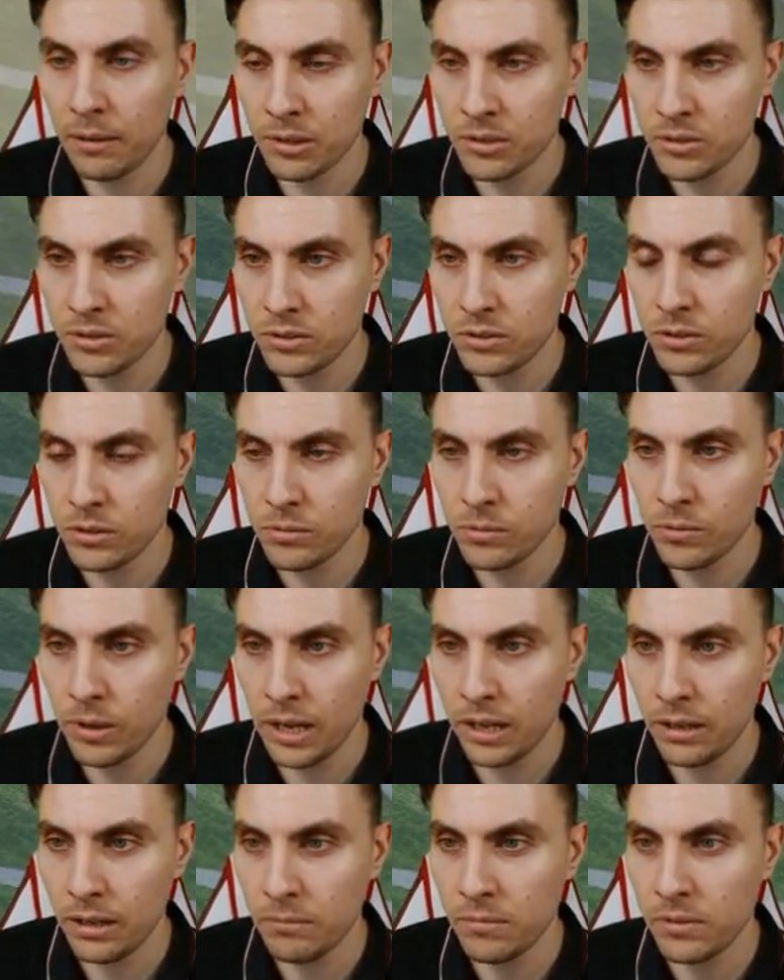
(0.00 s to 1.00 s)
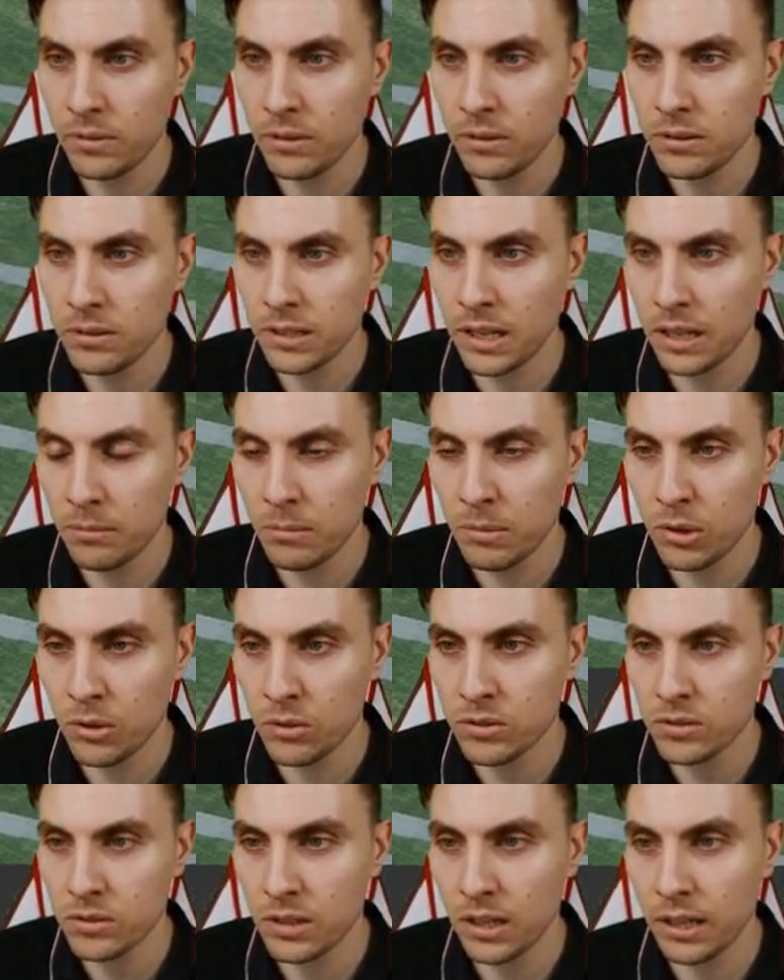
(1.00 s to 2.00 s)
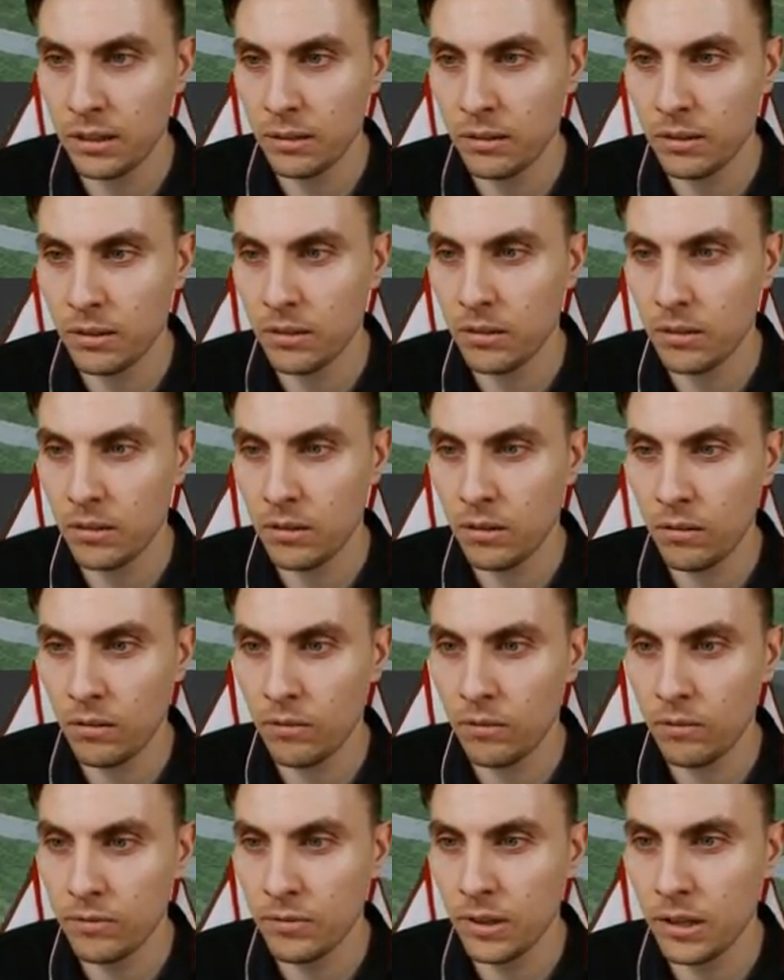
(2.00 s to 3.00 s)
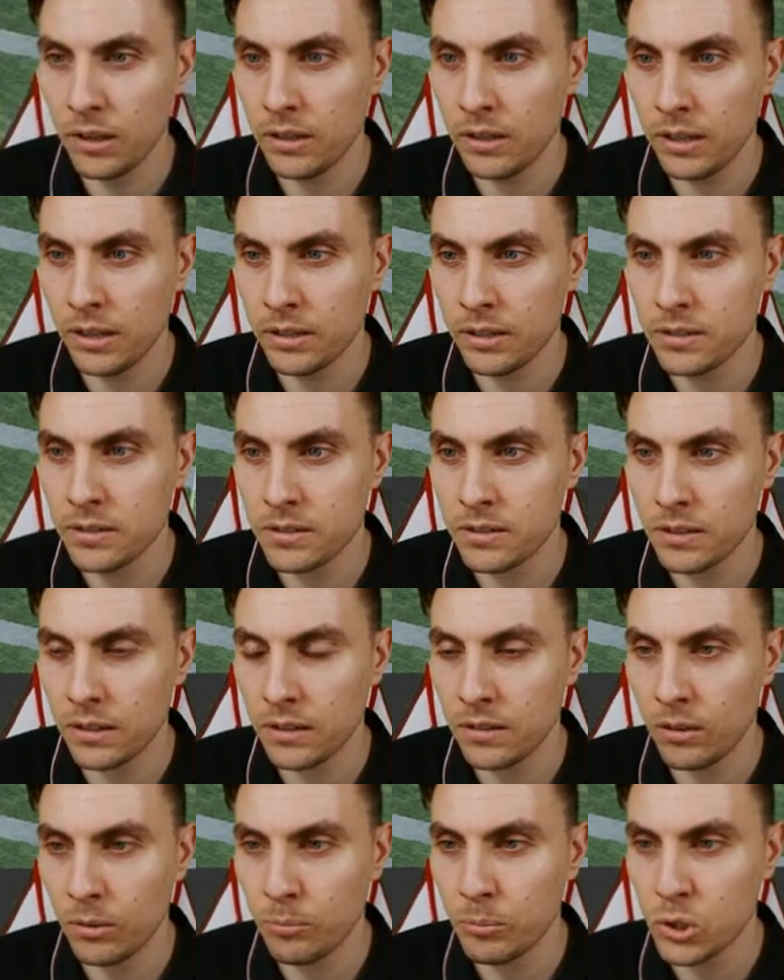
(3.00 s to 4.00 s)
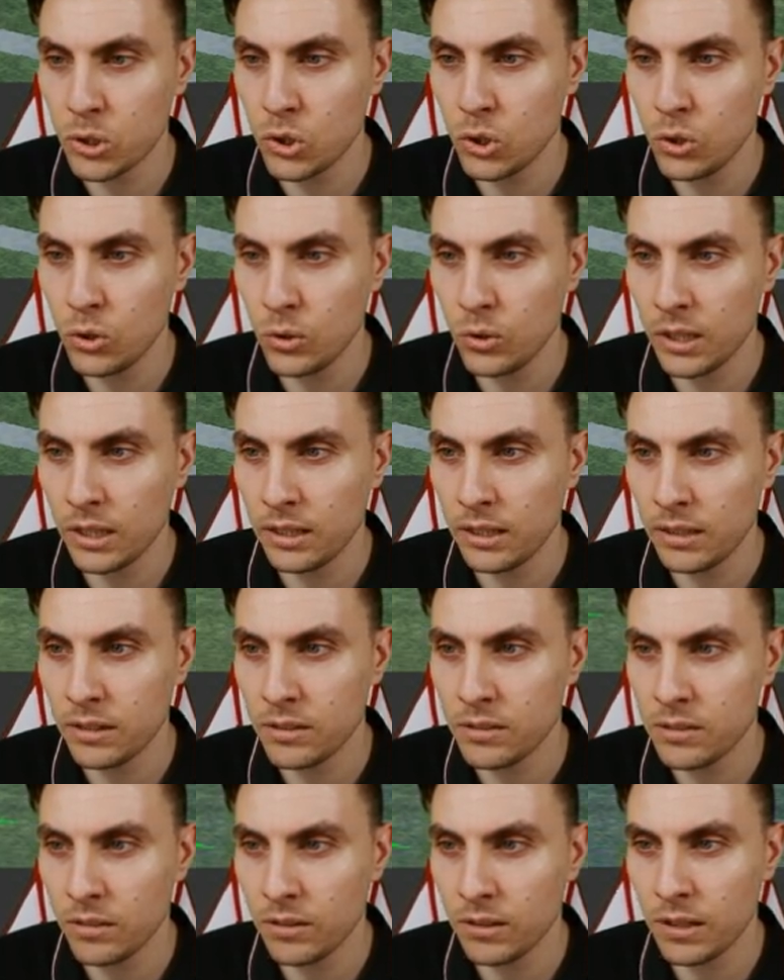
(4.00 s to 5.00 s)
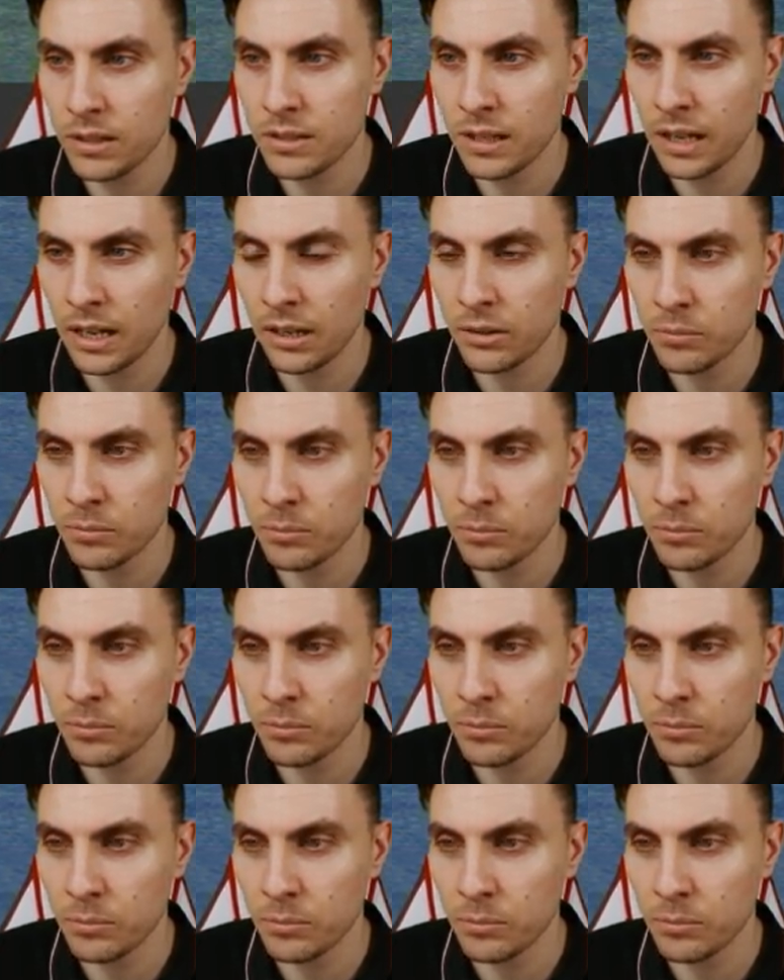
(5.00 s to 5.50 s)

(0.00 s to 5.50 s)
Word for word: us to um, to get the most out of this opportunity. So there's a Hydro